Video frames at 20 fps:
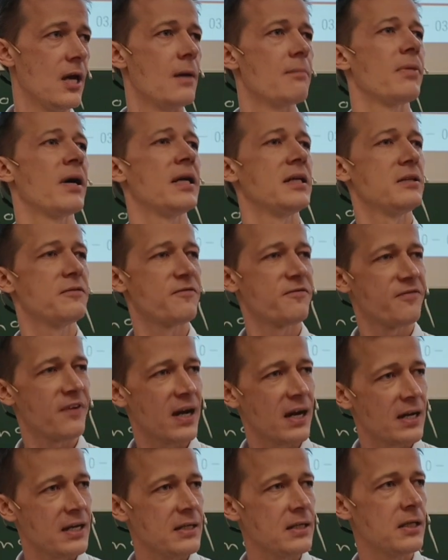by
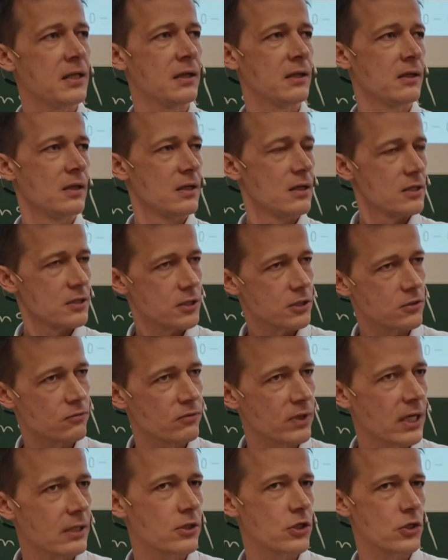defining
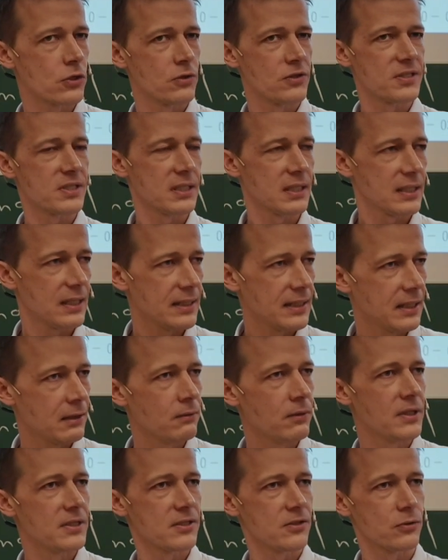structures that allow
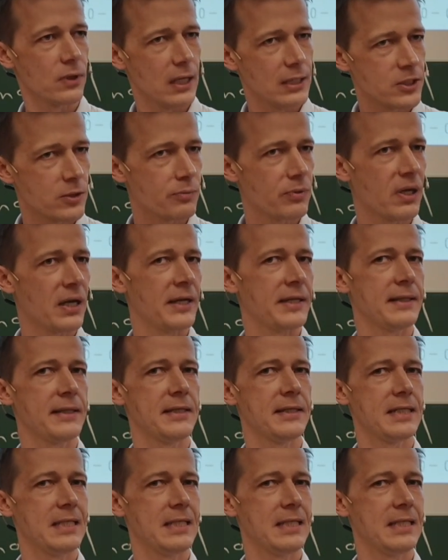us to algebraically